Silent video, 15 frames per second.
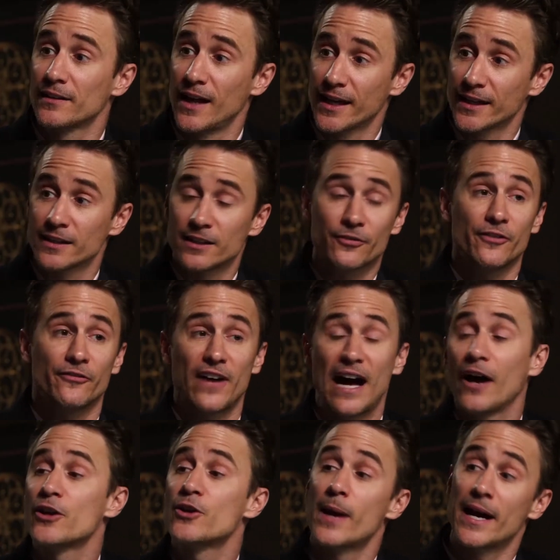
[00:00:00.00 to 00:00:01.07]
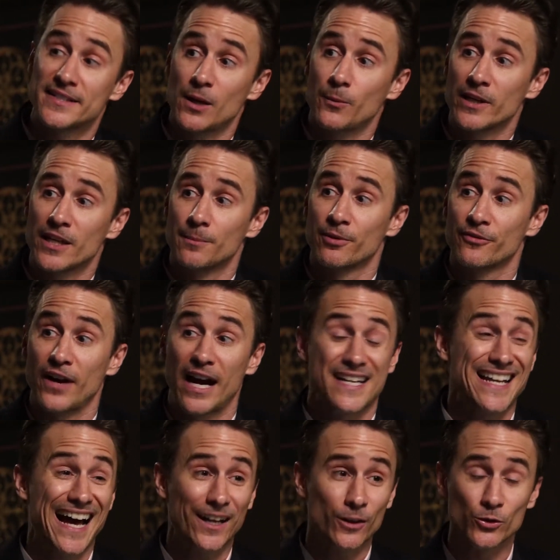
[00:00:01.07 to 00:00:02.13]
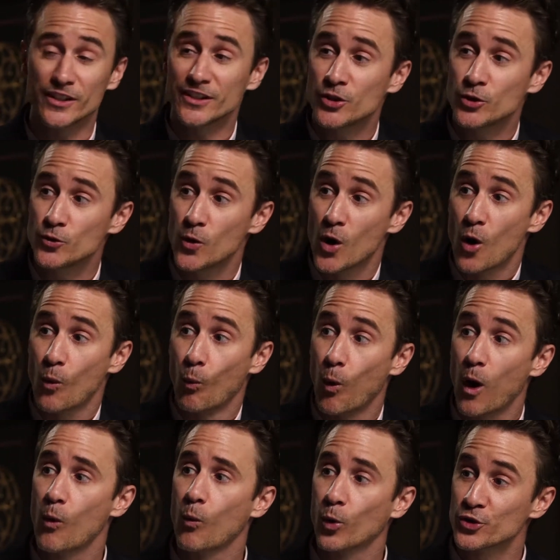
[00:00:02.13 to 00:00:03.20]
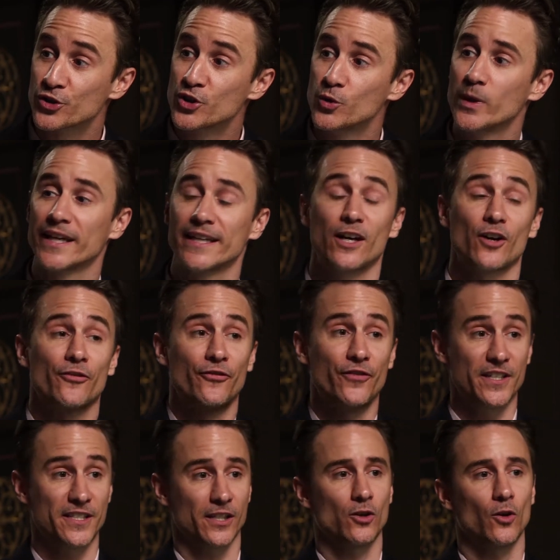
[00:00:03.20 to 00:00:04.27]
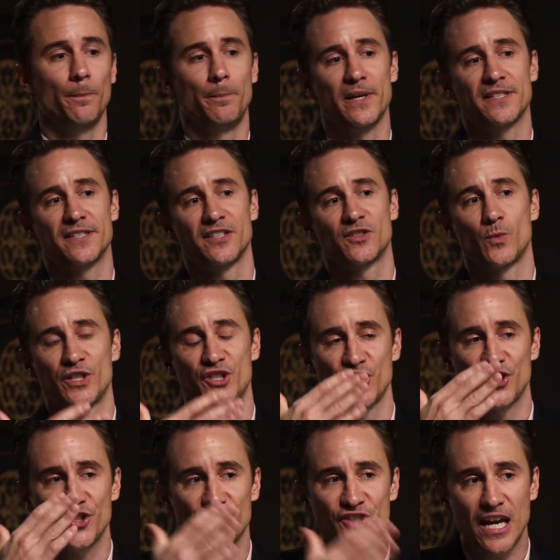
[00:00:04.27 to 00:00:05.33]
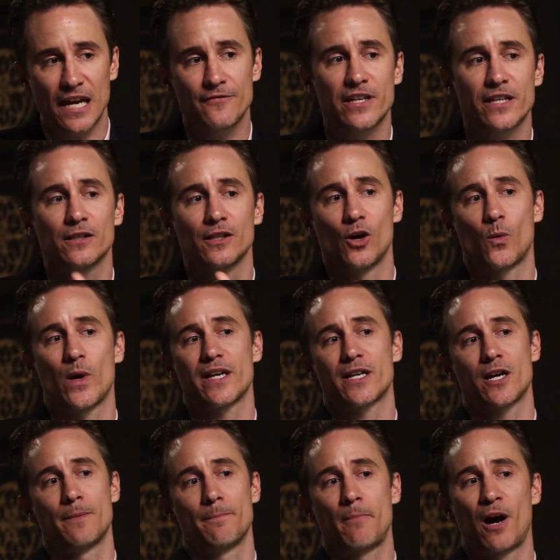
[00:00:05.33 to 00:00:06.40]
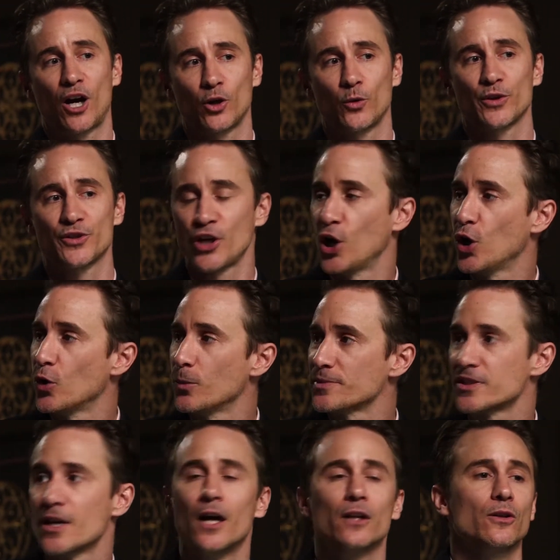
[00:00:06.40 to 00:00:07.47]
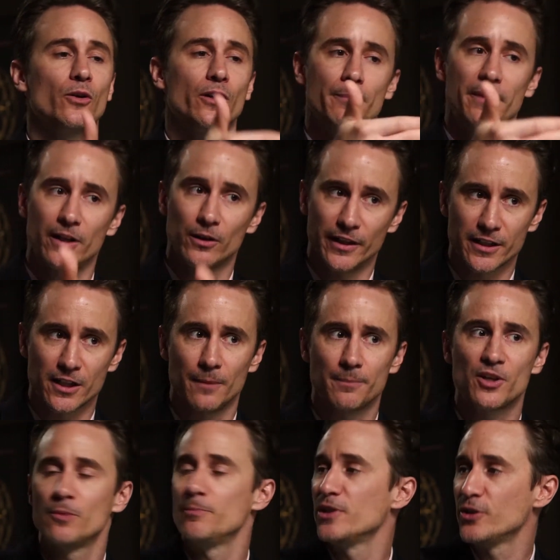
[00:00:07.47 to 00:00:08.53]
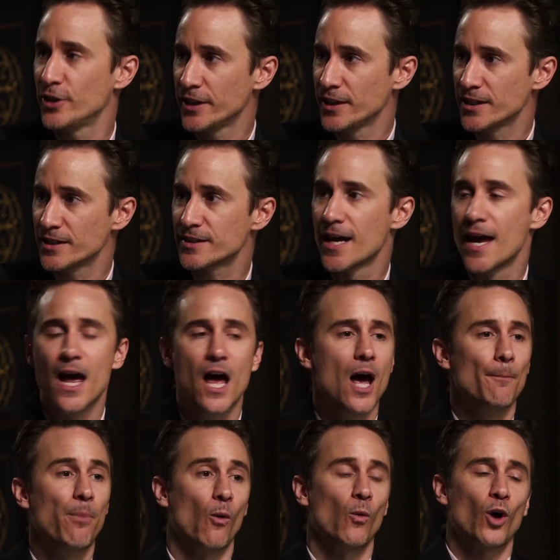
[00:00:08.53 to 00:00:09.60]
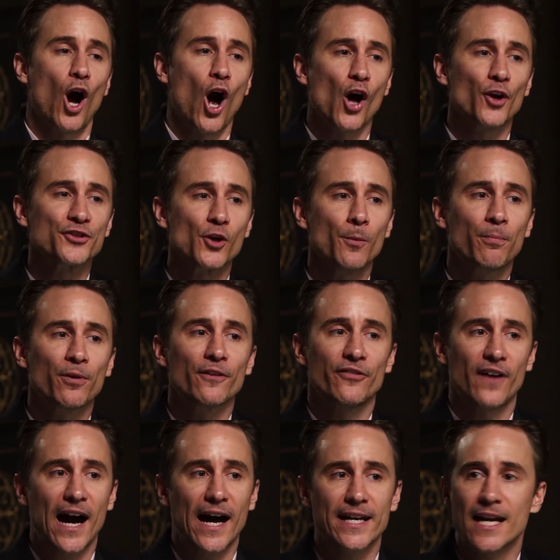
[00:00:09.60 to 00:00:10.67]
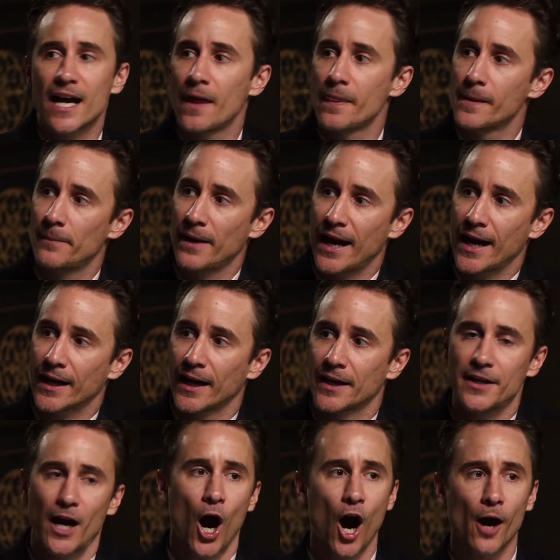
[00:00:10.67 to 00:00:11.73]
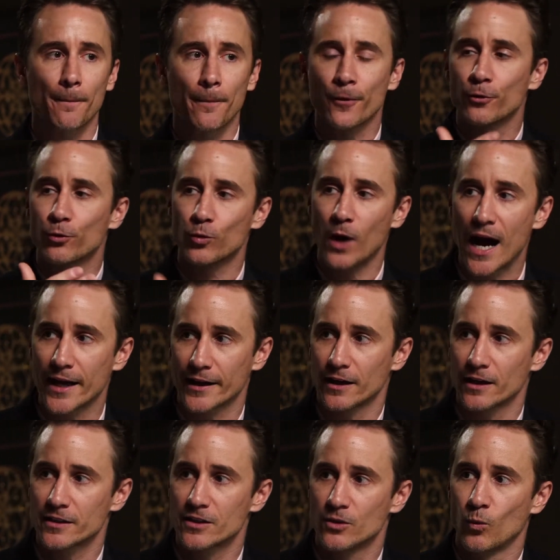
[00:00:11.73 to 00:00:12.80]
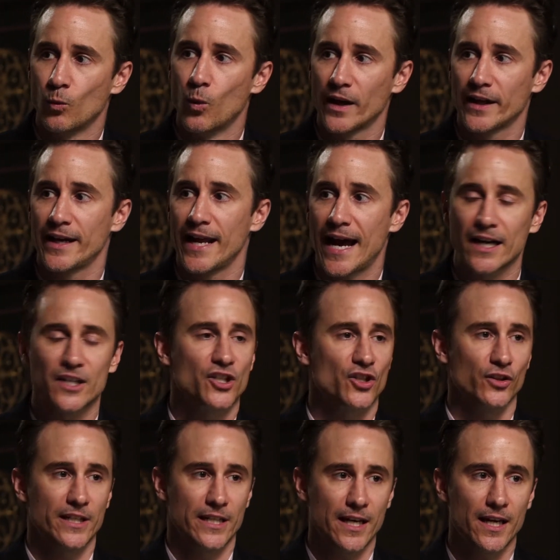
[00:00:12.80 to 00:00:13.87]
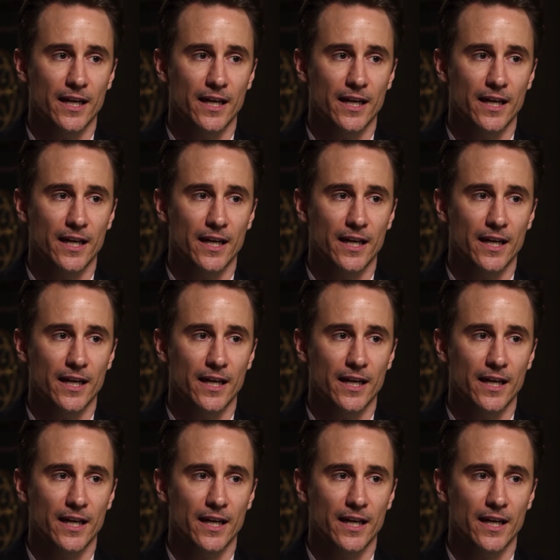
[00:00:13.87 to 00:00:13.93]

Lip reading: a lot of different value adds that we can provide, not only to what we're doing in our physical business, which is saving low-income borrowers' homes, low to middle income communities, but we're also providing on the back end. Our product, what it actually